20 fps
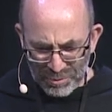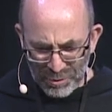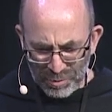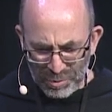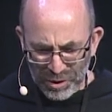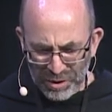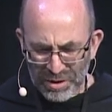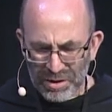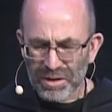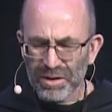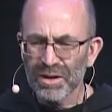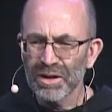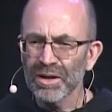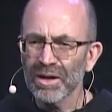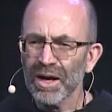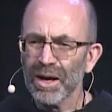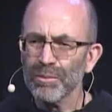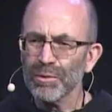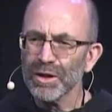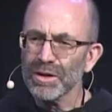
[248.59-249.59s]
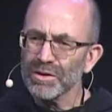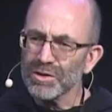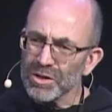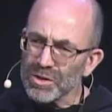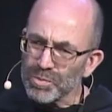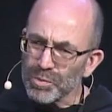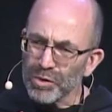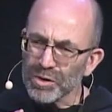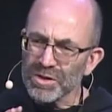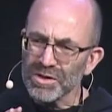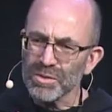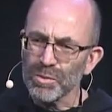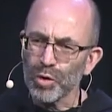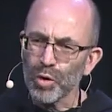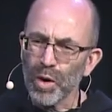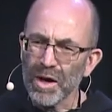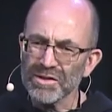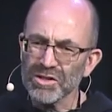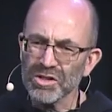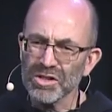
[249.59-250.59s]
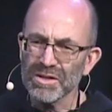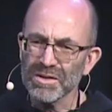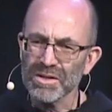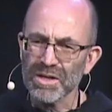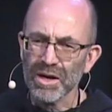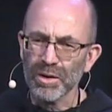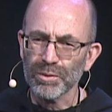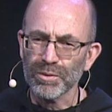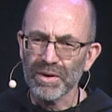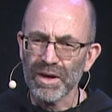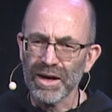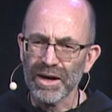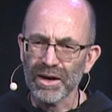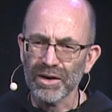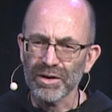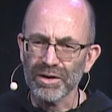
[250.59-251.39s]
I'm going to just put some questions out there,